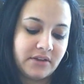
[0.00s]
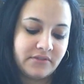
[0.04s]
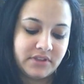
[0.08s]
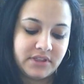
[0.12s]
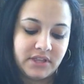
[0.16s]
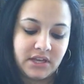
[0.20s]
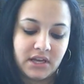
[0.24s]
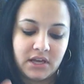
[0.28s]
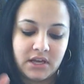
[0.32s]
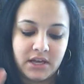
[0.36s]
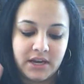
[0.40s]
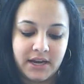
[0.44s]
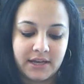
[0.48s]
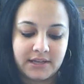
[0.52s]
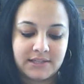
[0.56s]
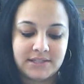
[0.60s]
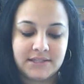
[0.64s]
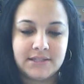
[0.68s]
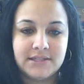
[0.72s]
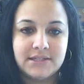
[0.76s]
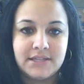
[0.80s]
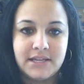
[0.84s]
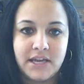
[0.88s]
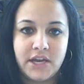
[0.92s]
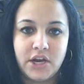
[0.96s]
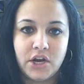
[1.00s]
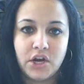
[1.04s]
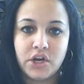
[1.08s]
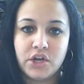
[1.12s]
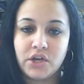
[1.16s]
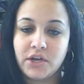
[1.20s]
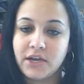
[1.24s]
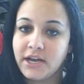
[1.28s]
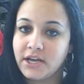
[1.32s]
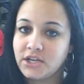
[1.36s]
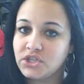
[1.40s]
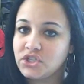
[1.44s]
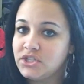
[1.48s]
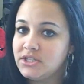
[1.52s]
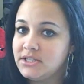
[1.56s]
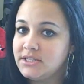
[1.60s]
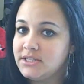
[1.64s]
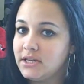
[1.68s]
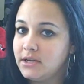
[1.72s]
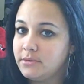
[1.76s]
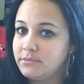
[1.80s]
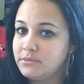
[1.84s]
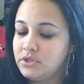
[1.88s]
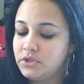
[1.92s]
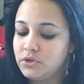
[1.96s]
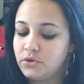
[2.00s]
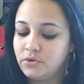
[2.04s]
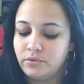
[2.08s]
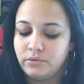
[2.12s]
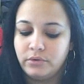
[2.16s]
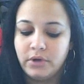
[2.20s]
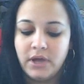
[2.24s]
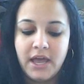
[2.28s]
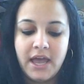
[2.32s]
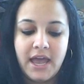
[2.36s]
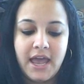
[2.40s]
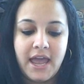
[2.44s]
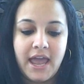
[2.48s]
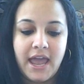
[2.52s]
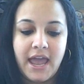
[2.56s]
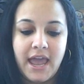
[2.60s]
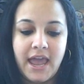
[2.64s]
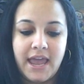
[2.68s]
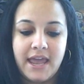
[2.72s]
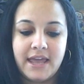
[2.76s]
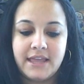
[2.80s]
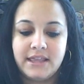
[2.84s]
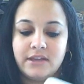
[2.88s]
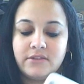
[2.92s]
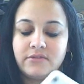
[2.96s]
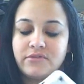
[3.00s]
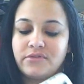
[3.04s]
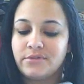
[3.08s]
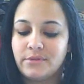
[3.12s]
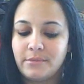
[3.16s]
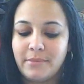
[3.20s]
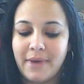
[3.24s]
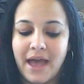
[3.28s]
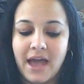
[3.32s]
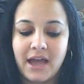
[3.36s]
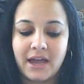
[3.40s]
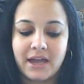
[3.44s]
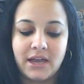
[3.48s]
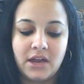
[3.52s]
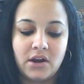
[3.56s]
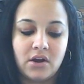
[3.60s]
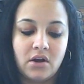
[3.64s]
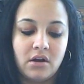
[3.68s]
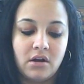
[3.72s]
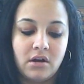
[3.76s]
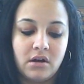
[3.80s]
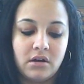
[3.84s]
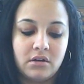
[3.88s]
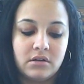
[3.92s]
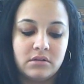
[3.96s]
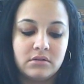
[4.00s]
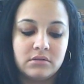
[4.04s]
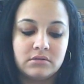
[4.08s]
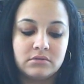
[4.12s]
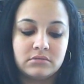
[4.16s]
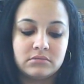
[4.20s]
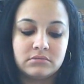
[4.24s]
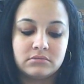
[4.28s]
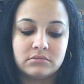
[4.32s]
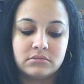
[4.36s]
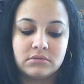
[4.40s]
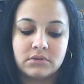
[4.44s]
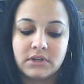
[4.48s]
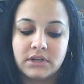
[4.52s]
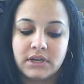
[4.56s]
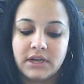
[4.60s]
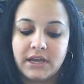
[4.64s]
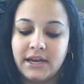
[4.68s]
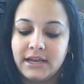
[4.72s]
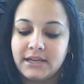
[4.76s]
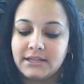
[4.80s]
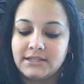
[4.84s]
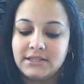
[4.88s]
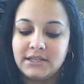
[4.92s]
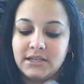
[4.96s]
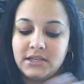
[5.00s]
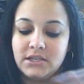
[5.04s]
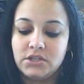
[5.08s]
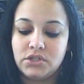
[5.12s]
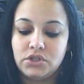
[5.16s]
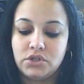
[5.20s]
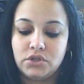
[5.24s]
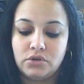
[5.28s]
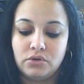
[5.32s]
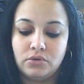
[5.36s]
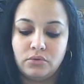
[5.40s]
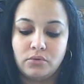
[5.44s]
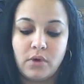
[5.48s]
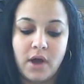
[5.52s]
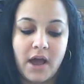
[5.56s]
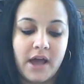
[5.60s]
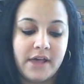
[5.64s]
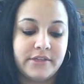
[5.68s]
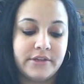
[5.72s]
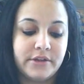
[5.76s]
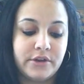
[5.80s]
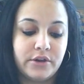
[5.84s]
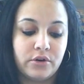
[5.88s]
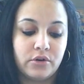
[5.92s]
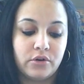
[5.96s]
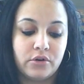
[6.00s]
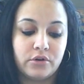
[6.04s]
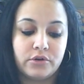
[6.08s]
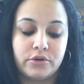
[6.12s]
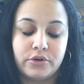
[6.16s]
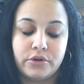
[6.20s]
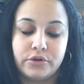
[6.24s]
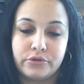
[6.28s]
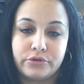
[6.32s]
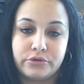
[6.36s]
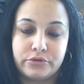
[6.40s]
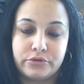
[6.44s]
Everything connects into here. You can actually set up 2, and then from the back, it all connects into either your